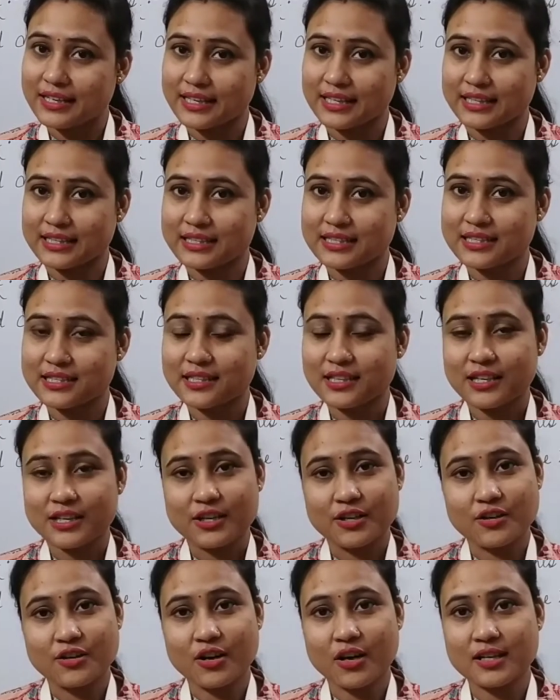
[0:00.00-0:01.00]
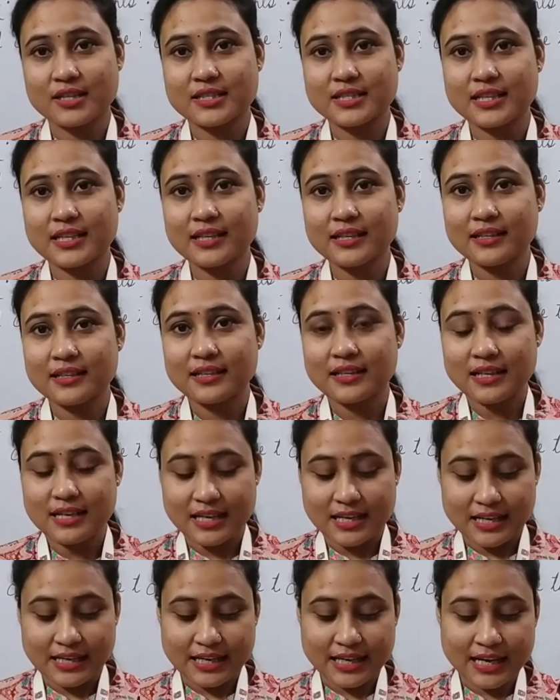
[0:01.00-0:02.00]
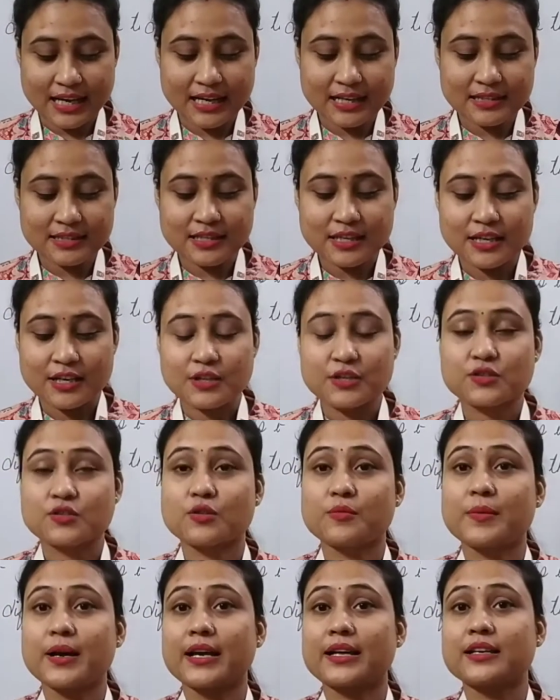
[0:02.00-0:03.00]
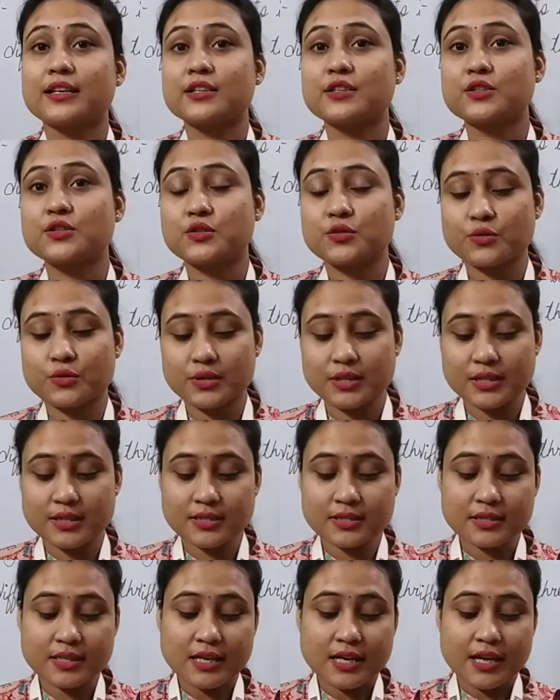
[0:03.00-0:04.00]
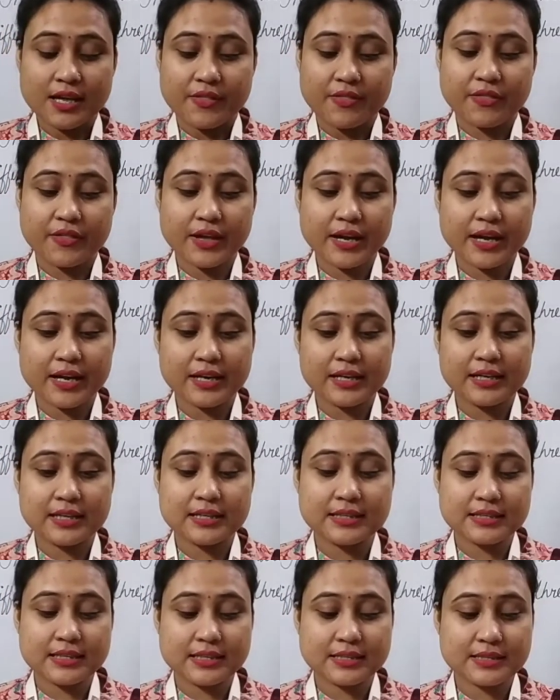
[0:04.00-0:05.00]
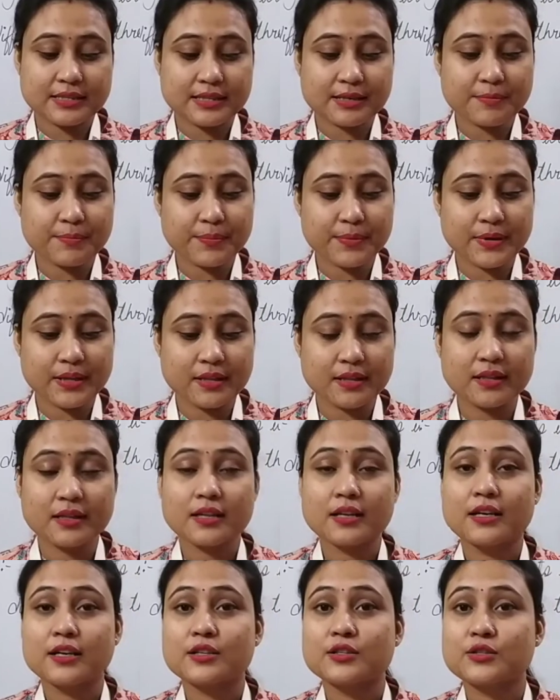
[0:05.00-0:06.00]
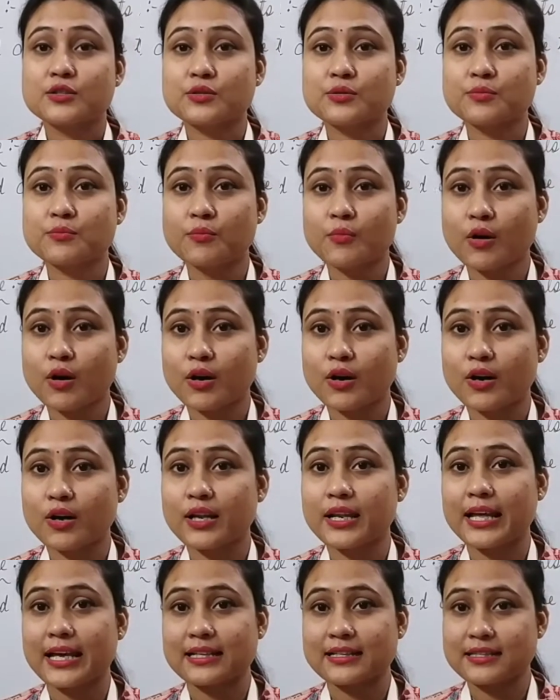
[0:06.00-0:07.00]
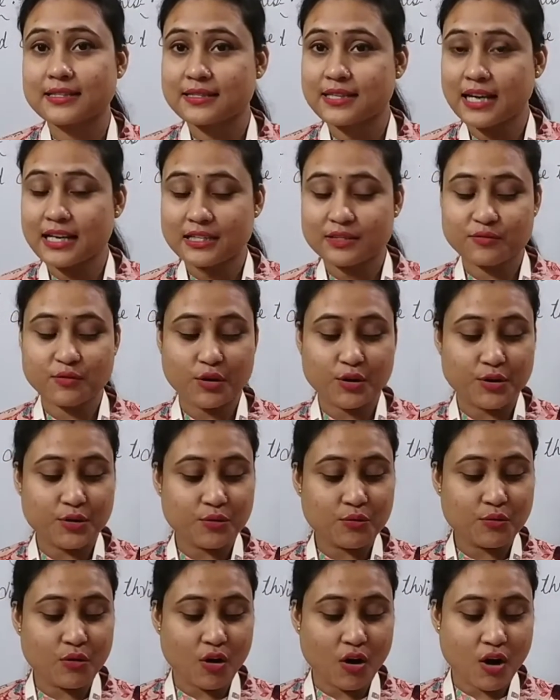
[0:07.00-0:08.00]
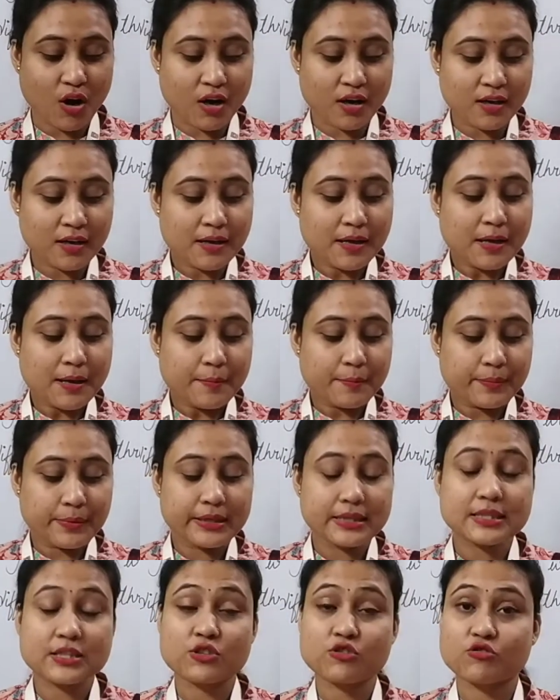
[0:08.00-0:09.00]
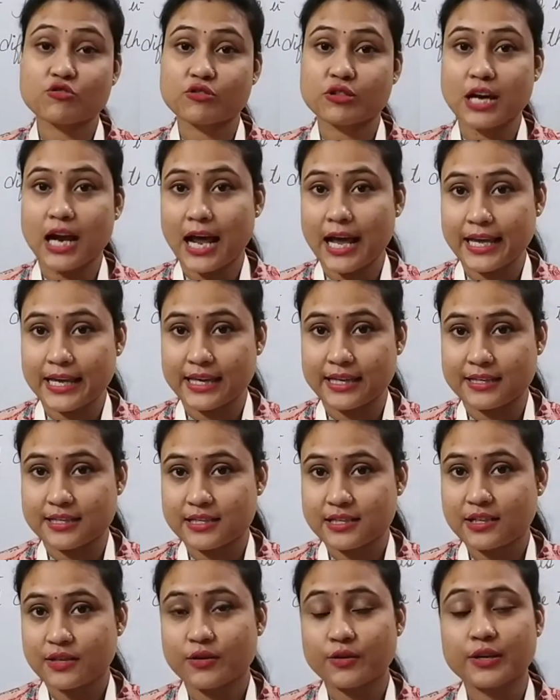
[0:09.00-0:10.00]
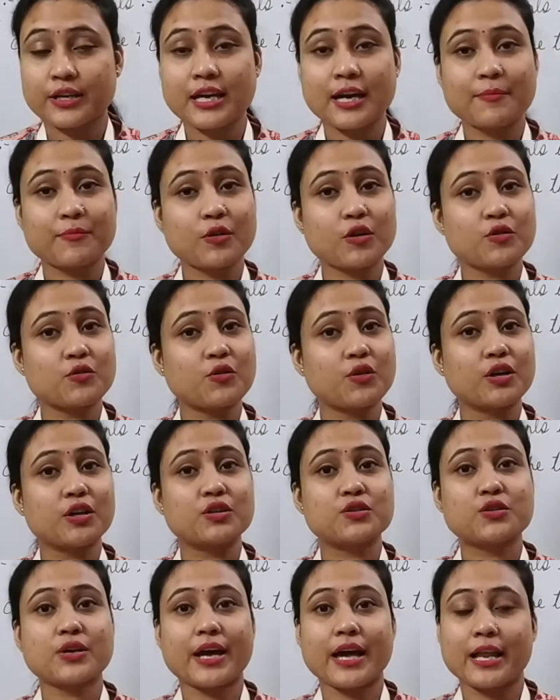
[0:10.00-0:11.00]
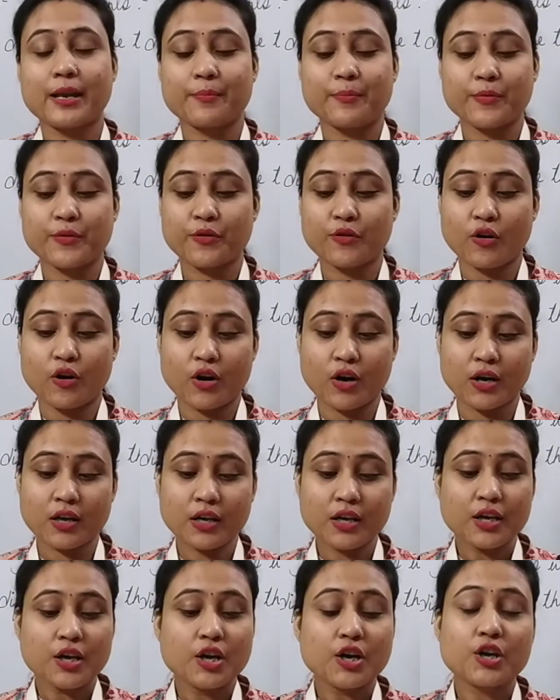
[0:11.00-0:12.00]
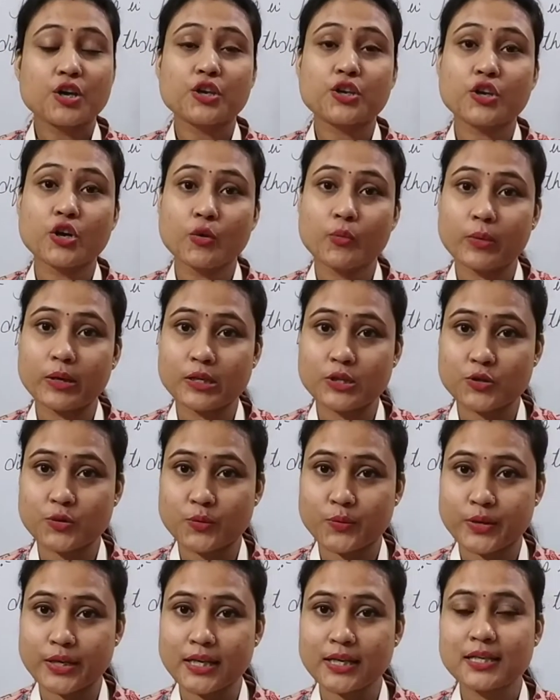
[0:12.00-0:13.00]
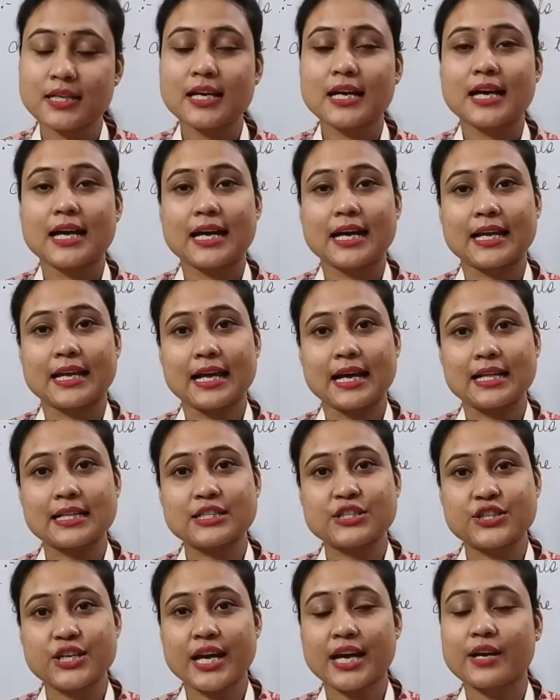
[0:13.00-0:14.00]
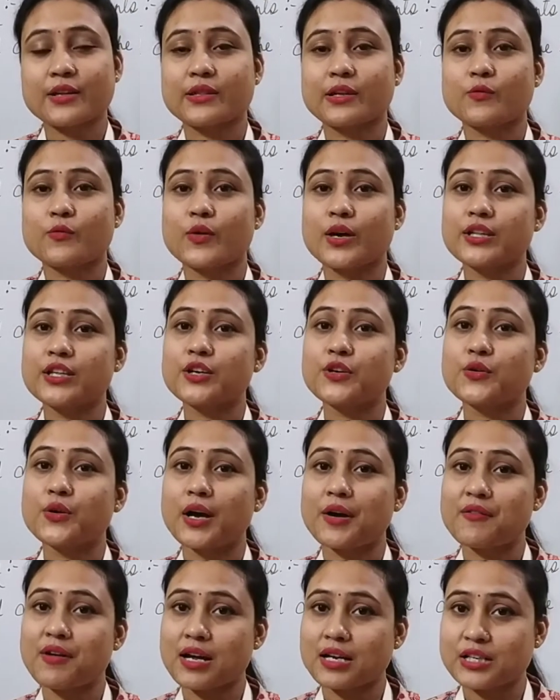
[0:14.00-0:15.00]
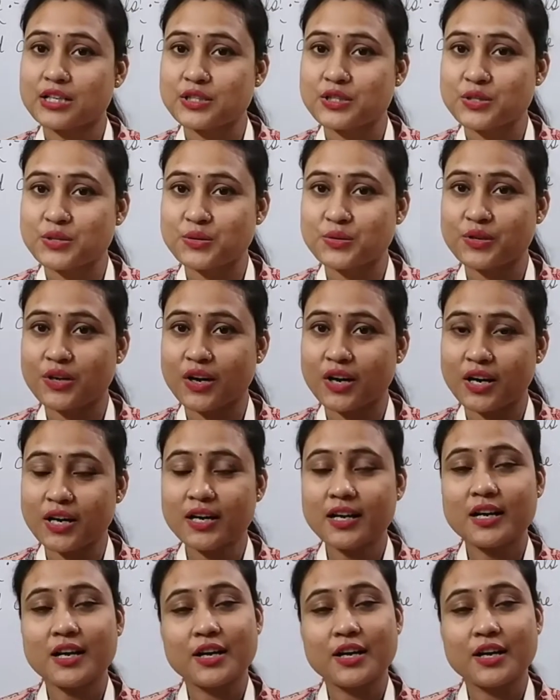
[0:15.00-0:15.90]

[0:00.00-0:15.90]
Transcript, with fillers: it. Got it? Yes? So my dear students, there is a simple small exercise for you all. Please try it. Okay, I'm not going to help you all. You will do it and I'll check that whether you have understood or